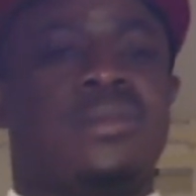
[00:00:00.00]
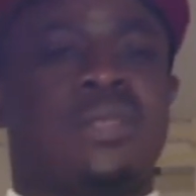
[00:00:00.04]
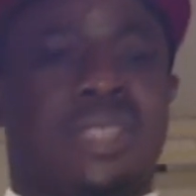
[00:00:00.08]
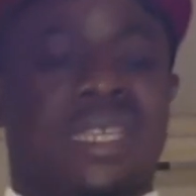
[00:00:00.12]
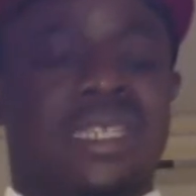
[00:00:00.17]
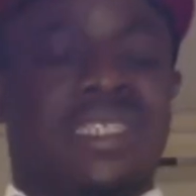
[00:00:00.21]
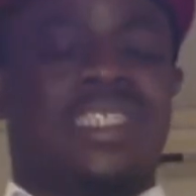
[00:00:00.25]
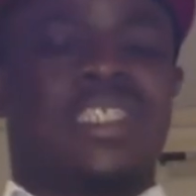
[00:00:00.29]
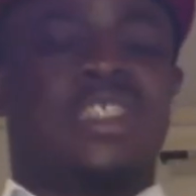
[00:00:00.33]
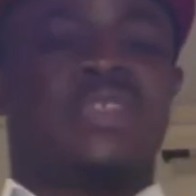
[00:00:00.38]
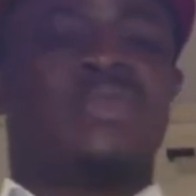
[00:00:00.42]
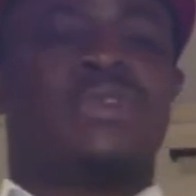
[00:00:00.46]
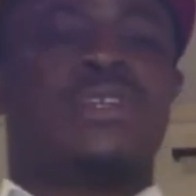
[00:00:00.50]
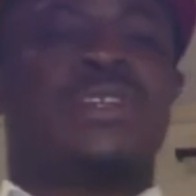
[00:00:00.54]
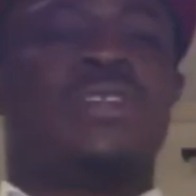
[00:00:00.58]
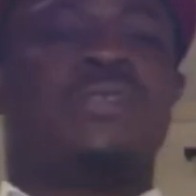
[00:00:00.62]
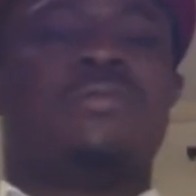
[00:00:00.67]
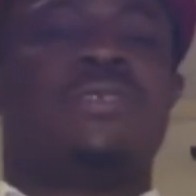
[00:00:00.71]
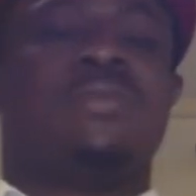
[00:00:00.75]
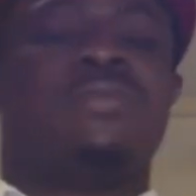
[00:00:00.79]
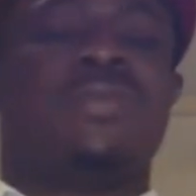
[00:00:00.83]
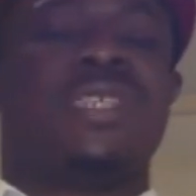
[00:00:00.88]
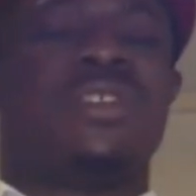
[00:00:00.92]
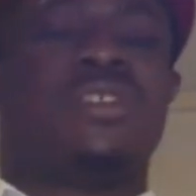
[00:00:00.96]
That is one
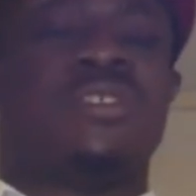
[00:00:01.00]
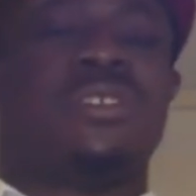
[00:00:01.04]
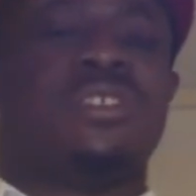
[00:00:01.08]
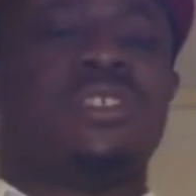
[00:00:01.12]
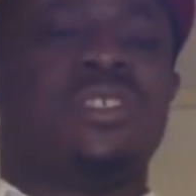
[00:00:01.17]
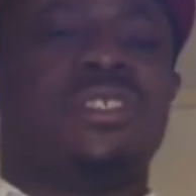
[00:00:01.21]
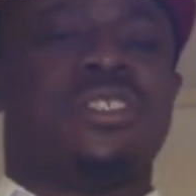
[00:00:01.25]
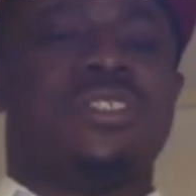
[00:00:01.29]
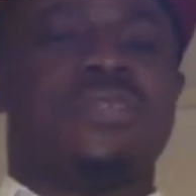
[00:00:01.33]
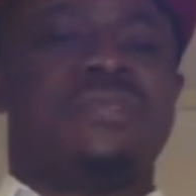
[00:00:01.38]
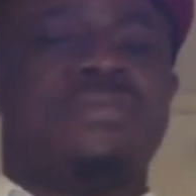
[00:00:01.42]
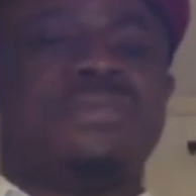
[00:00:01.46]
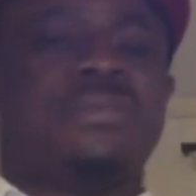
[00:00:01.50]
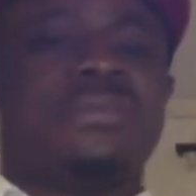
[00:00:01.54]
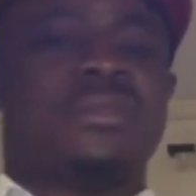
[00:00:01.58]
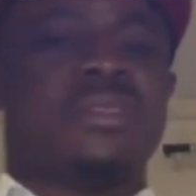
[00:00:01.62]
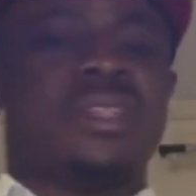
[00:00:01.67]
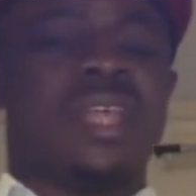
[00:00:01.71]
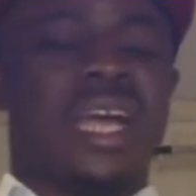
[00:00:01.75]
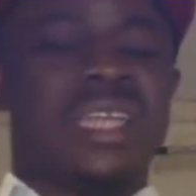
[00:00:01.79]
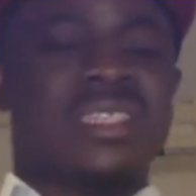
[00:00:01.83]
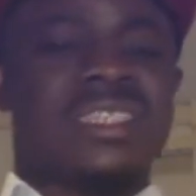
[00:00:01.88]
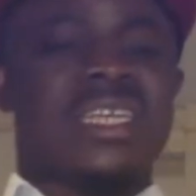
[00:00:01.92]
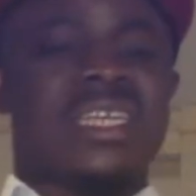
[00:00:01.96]
of the major reasons.
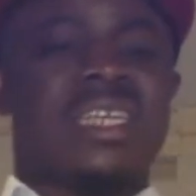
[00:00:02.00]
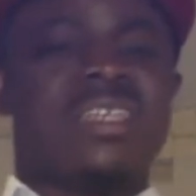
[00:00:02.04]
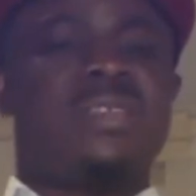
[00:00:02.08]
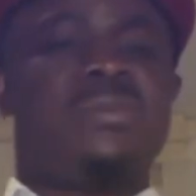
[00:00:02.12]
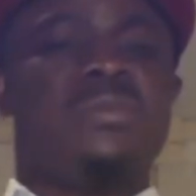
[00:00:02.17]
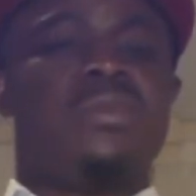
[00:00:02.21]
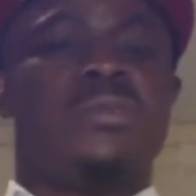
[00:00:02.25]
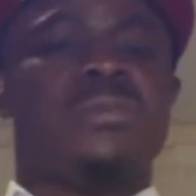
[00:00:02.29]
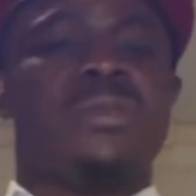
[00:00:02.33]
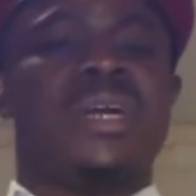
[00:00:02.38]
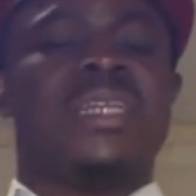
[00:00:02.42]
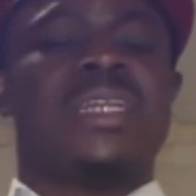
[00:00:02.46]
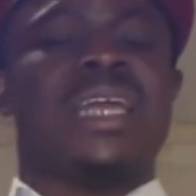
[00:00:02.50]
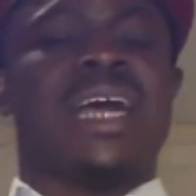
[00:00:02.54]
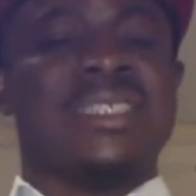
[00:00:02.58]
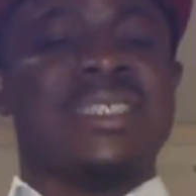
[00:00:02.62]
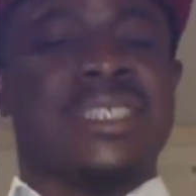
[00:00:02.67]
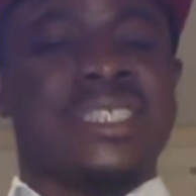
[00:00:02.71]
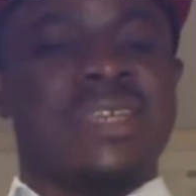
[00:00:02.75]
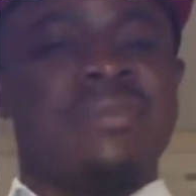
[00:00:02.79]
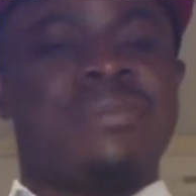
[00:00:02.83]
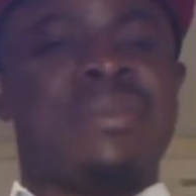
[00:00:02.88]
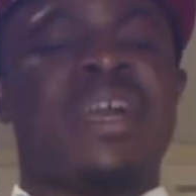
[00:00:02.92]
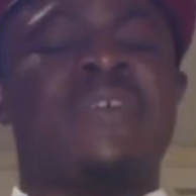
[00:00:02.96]
As an Igbo man,
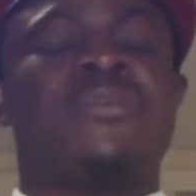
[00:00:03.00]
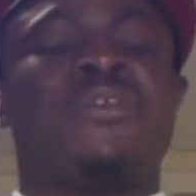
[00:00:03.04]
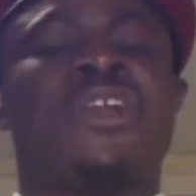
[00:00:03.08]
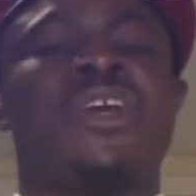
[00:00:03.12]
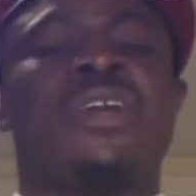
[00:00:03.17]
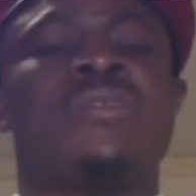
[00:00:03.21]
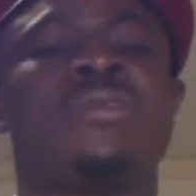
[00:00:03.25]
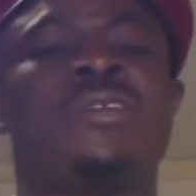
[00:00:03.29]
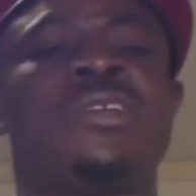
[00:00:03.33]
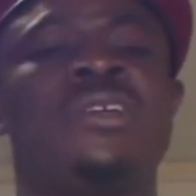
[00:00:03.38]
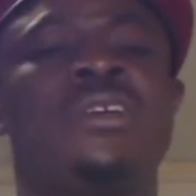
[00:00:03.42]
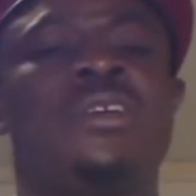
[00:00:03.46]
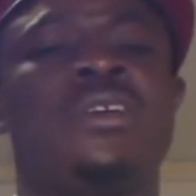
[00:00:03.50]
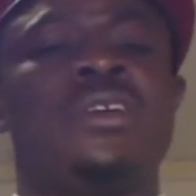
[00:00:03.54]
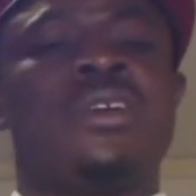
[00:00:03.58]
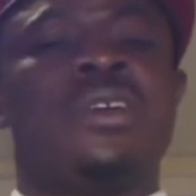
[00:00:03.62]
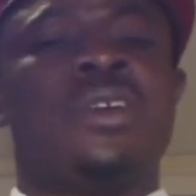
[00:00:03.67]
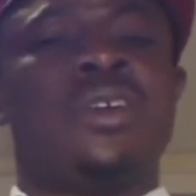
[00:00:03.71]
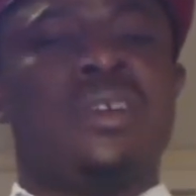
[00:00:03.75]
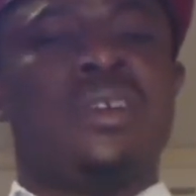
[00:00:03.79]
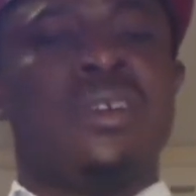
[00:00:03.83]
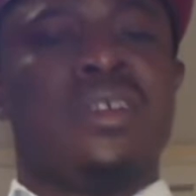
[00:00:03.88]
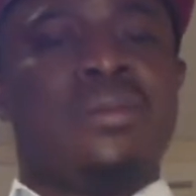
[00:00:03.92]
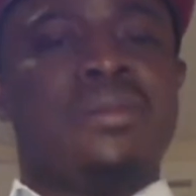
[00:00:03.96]
as a Biafran.
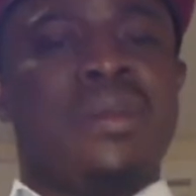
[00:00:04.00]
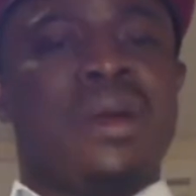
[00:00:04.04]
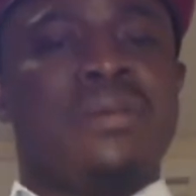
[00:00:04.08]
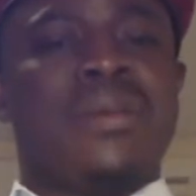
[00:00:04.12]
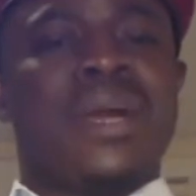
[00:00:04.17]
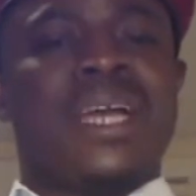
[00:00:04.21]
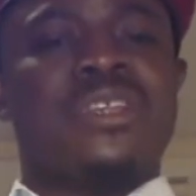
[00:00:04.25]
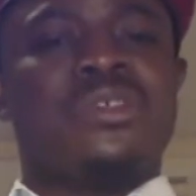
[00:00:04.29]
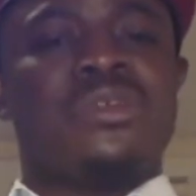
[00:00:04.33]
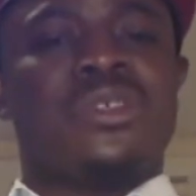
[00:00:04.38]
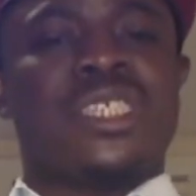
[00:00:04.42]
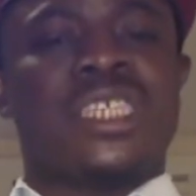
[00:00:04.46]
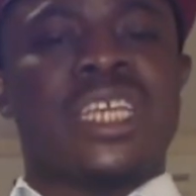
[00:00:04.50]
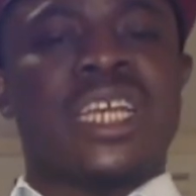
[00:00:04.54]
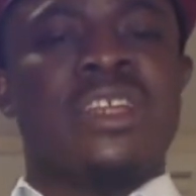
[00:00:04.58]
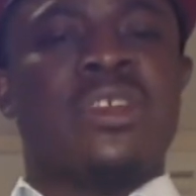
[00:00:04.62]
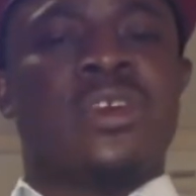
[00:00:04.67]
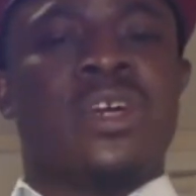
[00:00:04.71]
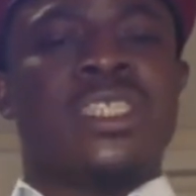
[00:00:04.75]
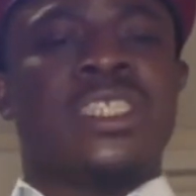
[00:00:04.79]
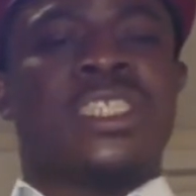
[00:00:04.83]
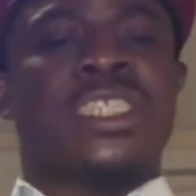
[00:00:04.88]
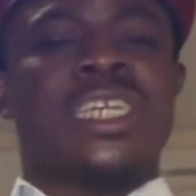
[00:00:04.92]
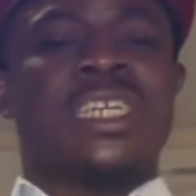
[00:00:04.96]
Remember you said
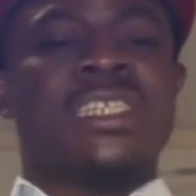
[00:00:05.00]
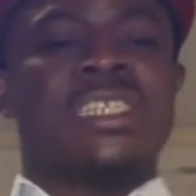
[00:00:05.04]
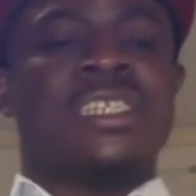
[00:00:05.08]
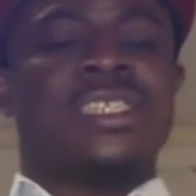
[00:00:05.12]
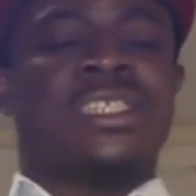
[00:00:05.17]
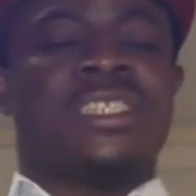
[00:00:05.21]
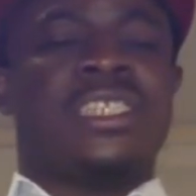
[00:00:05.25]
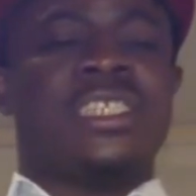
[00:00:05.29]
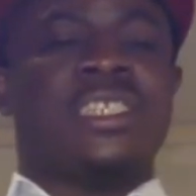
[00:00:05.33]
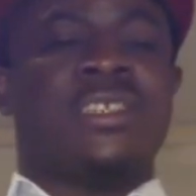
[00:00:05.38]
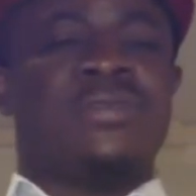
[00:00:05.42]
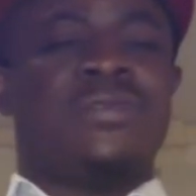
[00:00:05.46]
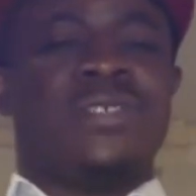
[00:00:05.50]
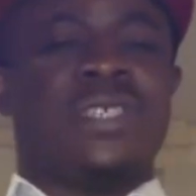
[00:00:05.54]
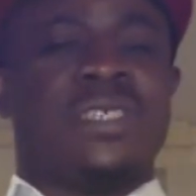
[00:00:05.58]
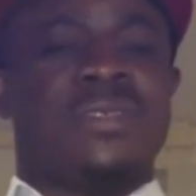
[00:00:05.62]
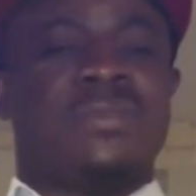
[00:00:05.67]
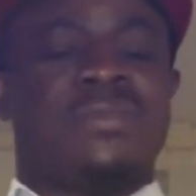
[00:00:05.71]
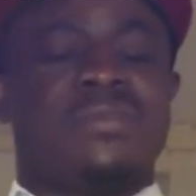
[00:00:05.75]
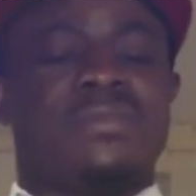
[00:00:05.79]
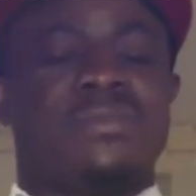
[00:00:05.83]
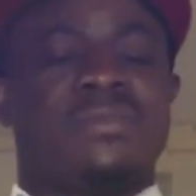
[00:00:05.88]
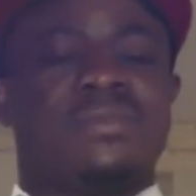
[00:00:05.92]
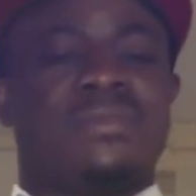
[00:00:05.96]
on Channel
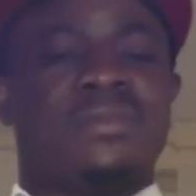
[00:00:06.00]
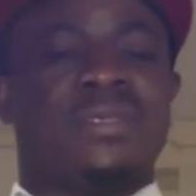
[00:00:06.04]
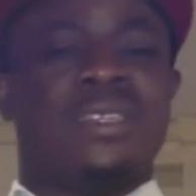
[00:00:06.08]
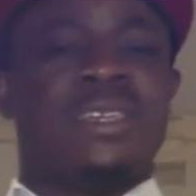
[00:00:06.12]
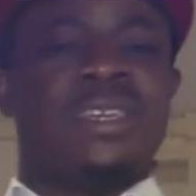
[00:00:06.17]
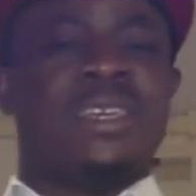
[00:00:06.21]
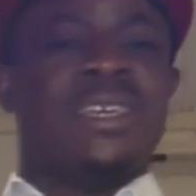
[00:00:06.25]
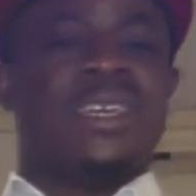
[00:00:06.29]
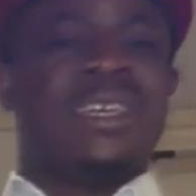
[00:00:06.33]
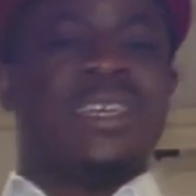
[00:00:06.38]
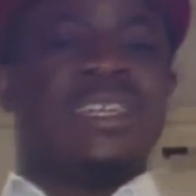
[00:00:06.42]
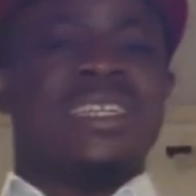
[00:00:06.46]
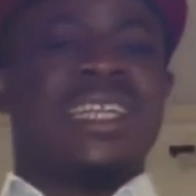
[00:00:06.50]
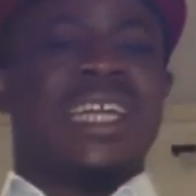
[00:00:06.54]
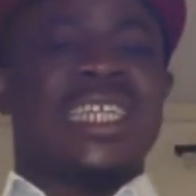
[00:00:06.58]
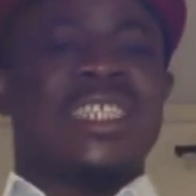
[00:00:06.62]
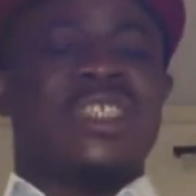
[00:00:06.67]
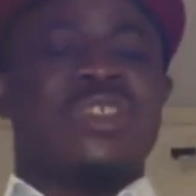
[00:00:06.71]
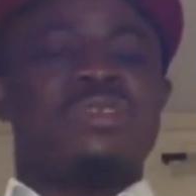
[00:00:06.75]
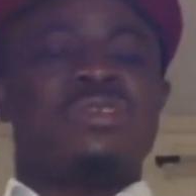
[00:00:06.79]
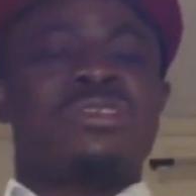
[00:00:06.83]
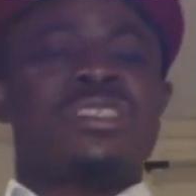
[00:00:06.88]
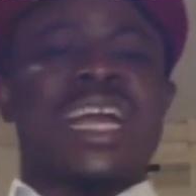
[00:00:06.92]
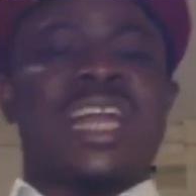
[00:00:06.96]
TV
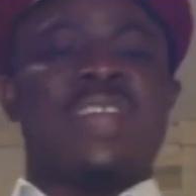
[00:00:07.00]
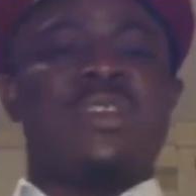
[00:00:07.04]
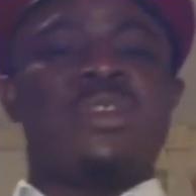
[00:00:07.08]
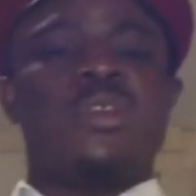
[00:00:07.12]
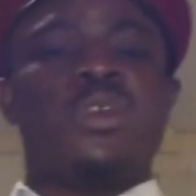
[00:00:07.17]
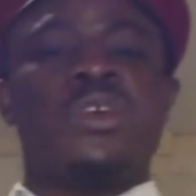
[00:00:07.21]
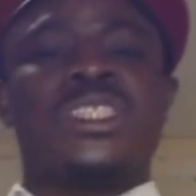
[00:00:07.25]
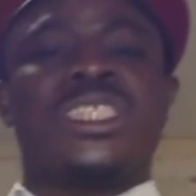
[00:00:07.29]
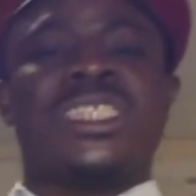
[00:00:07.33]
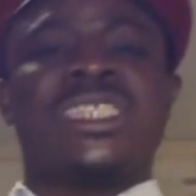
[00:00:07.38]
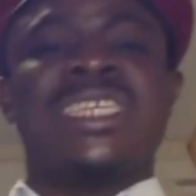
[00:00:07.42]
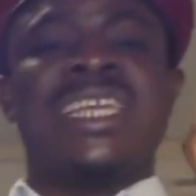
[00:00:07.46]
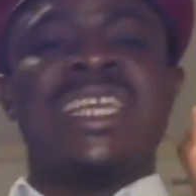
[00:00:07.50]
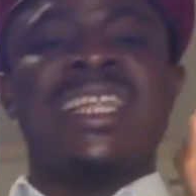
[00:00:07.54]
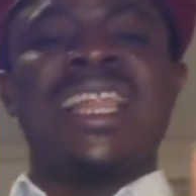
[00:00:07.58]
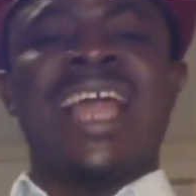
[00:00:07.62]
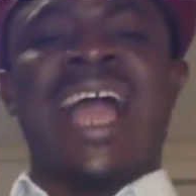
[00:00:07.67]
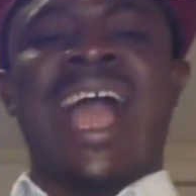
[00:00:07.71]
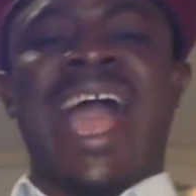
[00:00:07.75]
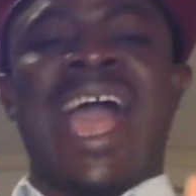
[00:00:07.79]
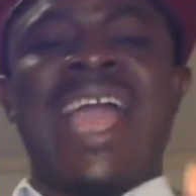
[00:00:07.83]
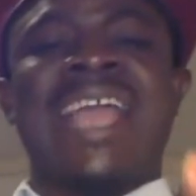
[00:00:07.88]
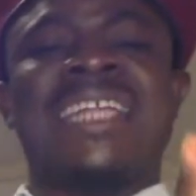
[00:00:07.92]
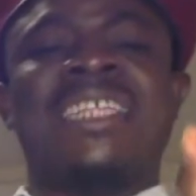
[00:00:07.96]
that you cannot kill
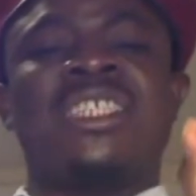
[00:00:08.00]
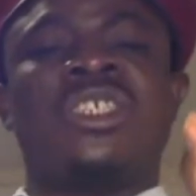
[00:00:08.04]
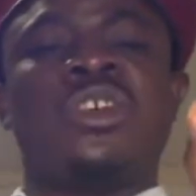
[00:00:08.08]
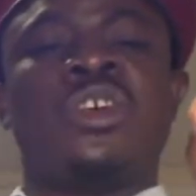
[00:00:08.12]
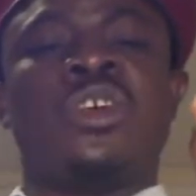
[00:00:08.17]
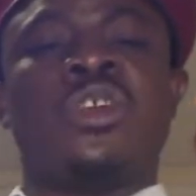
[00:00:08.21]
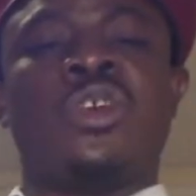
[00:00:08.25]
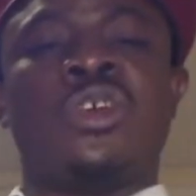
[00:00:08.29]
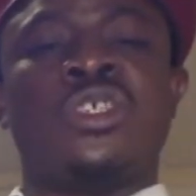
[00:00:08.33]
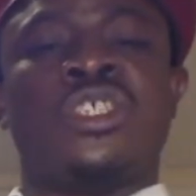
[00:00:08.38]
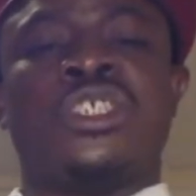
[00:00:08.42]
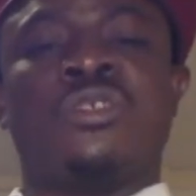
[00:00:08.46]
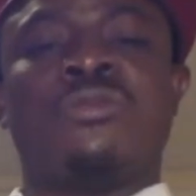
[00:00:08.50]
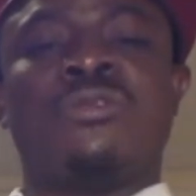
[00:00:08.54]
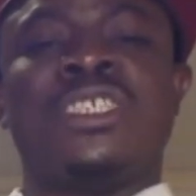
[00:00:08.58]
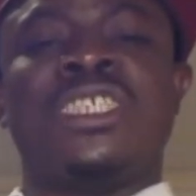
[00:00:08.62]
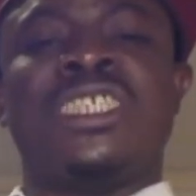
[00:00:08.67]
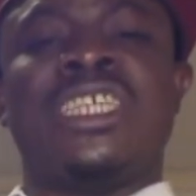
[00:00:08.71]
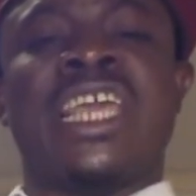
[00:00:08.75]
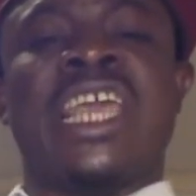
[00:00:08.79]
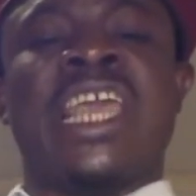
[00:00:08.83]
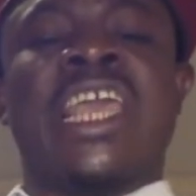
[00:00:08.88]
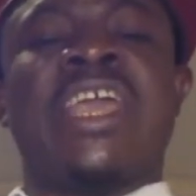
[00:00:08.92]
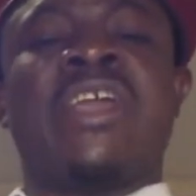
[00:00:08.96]
ideology
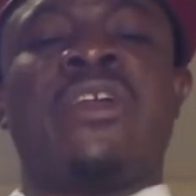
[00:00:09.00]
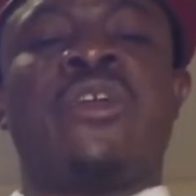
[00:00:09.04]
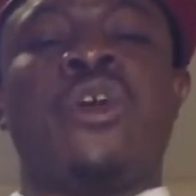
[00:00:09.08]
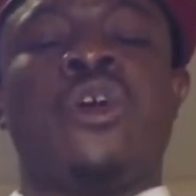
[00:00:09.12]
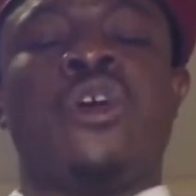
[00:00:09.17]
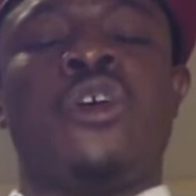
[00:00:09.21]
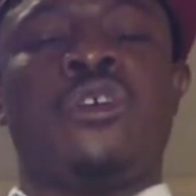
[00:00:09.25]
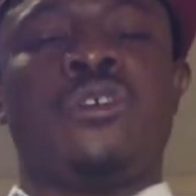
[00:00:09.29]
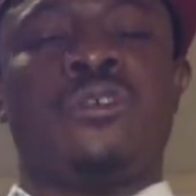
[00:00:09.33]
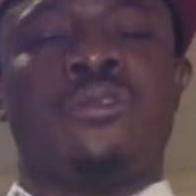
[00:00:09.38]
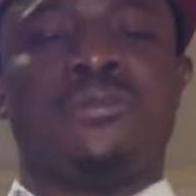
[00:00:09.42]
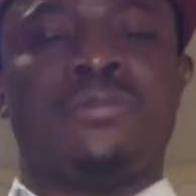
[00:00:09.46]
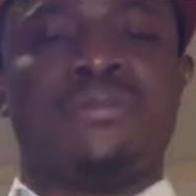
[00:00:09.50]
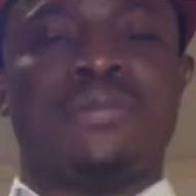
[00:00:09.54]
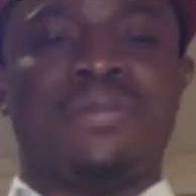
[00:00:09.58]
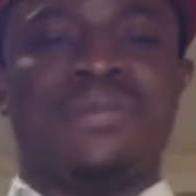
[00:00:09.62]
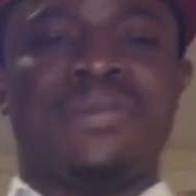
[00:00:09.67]
with a gun.